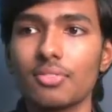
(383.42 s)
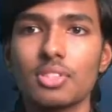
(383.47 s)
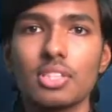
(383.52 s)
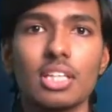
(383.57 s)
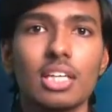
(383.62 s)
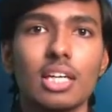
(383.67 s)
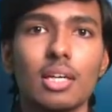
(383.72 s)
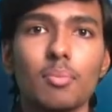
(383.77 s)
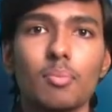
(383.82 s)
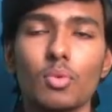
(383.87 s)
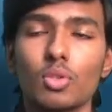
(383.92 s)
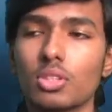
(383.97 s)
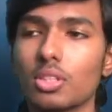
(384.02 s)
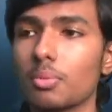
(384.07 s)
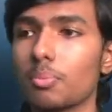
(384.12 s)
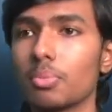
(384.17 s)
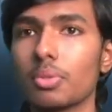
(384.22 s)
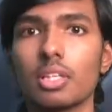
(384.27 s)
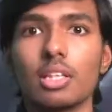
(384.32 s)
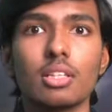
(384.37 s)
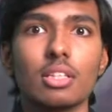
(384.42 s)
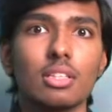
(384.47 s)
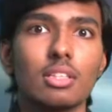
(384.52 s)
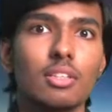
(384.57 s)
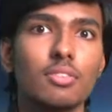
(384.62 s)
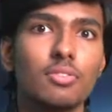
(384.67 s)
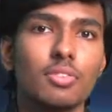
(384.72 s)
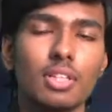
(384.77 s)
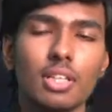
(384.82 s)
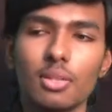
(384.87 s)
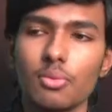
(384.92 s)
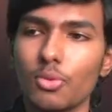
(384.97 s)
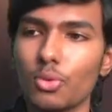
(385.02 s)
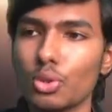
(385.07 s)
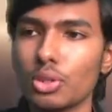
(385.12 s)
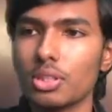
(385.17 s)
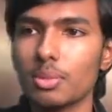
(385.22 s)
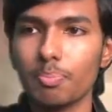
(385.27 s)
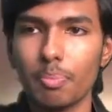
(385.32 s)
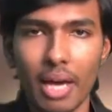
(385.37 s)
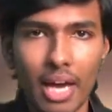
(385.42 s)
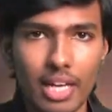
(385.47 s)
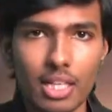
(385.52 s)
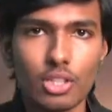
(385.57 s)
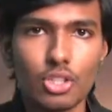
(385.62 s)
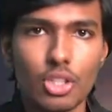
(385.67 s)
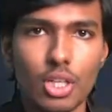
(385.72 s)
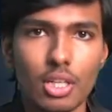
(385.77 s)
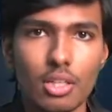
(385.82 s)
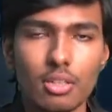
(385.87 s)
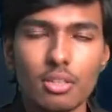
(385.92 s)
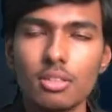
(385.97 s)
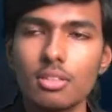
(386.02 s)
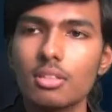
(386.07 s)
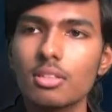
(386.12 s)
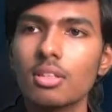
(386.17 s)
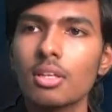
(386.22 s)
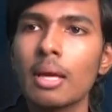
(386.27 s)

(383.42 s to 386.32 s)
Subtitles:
team was completely different. If it wasn't Patty Jenkins,